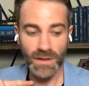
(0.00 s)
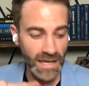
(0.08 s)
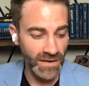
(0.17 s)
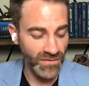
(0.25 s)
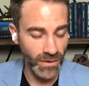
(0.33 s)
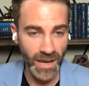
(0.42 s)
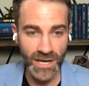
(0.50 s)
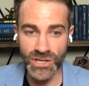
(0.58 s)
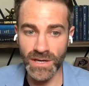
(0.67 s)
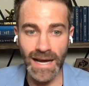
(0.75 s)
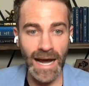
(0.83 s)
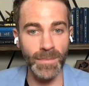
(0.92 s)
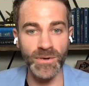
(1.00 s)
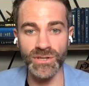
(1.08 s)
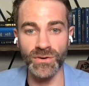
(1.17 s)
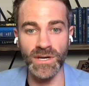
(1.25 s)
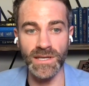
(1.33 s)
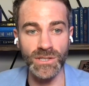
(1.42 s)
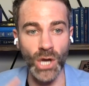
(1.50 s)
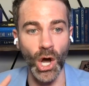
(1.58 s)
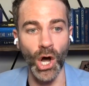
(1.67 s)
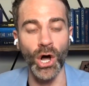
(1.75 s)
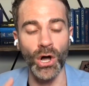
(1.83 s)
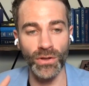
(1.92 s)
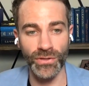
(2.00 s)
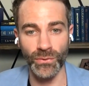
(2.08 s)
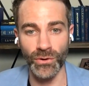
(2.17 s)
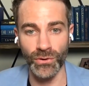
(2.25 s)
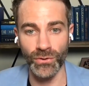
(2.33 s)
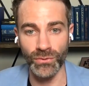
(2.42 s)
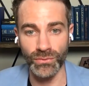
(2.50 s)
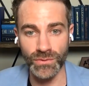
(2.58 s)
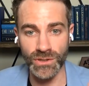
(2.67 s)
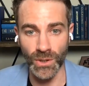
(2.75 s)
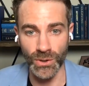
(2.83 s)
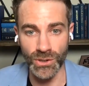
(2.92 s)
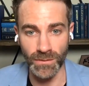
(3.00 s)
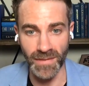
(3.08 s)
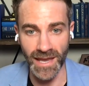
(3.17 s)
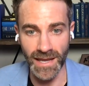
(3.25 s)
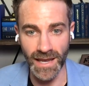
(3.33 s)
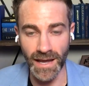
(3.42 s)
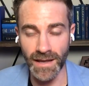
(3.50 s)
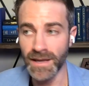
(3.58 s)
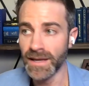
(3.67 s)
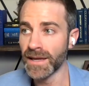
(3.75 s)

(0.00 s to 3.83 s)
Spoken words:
information, opportunities all through social media.